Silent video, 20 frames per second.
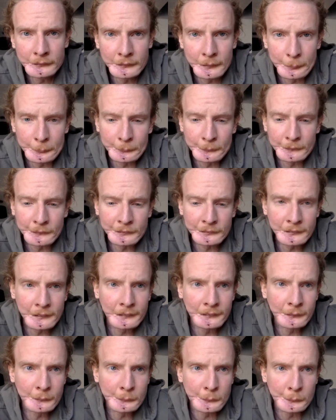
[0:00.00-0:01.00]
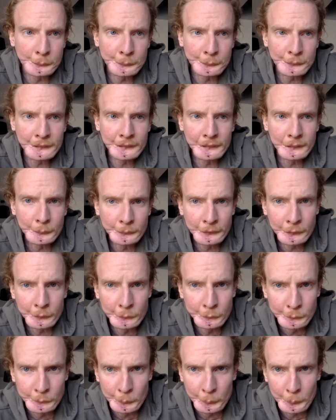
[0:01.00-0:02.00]
I'm gonna send you a video that
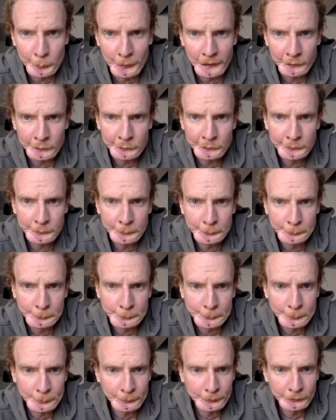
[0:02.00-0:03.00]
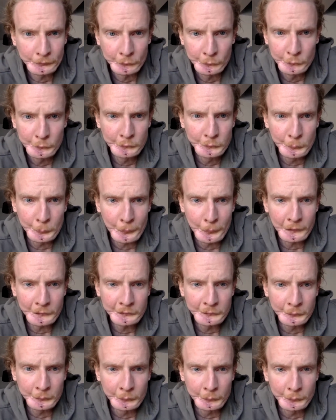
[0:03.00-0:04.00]
you should watch. You should
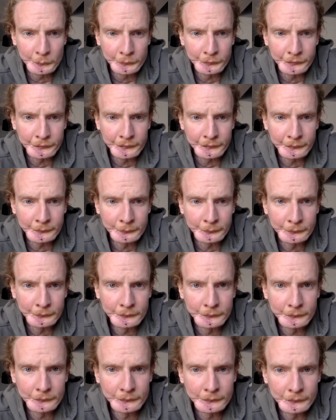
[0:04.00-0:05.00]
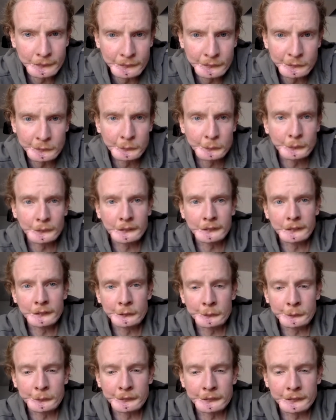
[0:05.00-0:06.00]
watch the whole thing. It's really
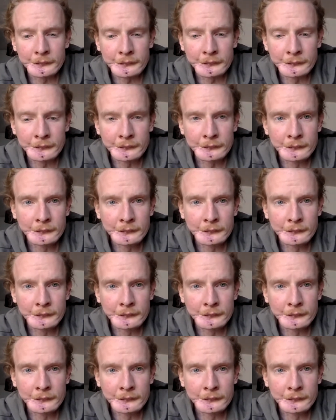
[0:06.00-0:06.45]
interesting.